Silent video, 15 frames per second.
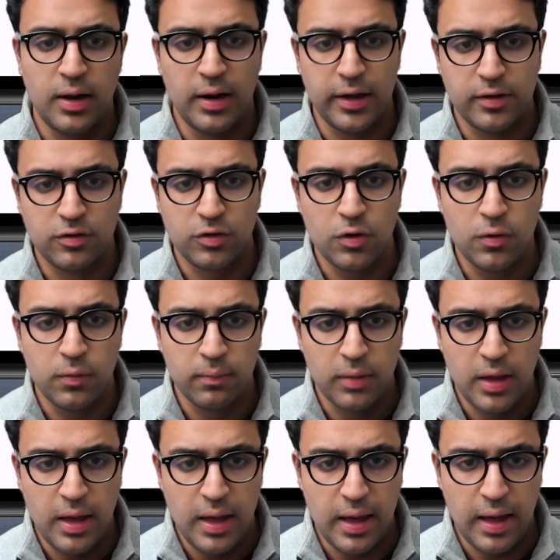like so,
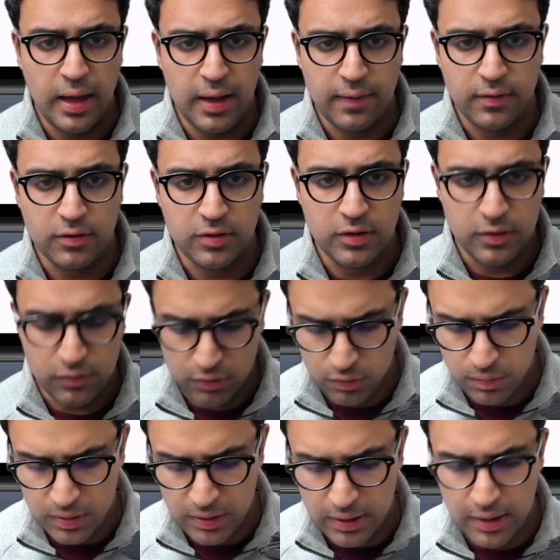and this needs to
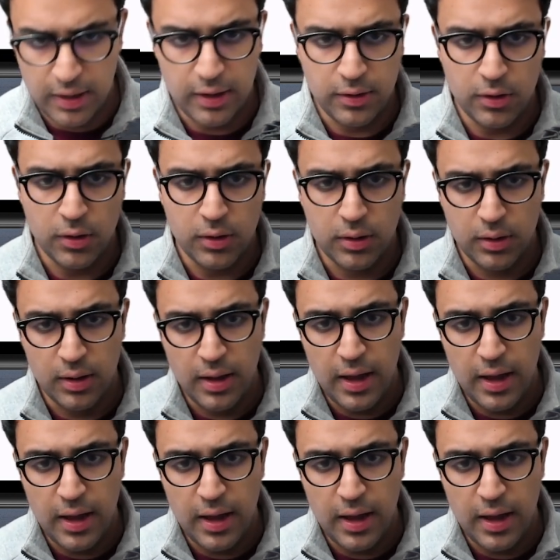be a dot.